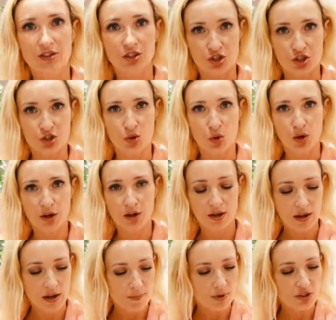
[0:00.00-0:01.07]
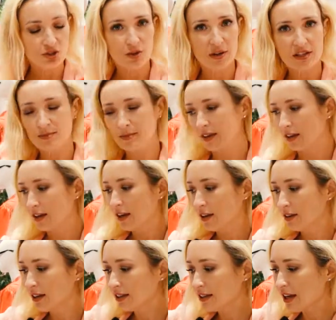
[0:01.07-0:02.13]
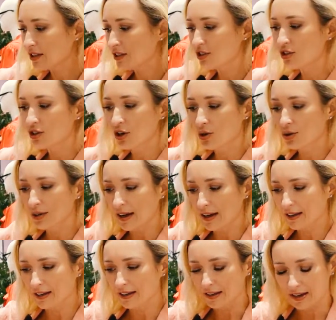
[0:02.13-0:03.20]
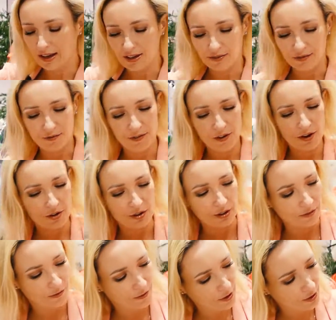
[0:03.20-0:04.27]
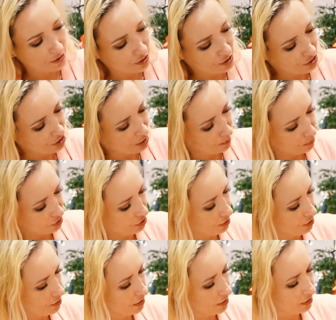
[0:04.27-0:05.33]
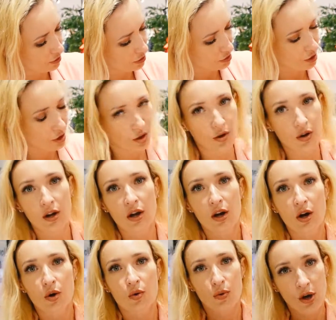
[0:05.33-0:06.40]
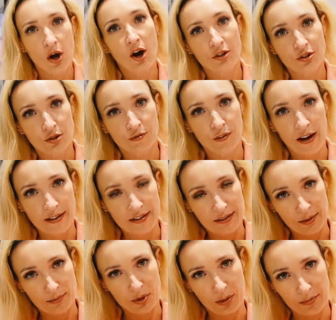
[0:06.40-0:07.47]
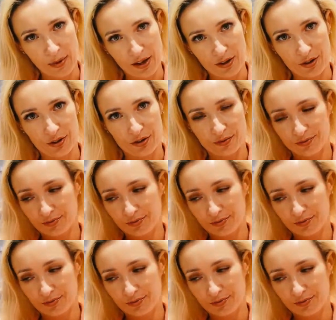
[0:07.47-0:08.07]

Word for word: in the store, but trust me, this has no lining and very, very cheap material, so we ought to find something better.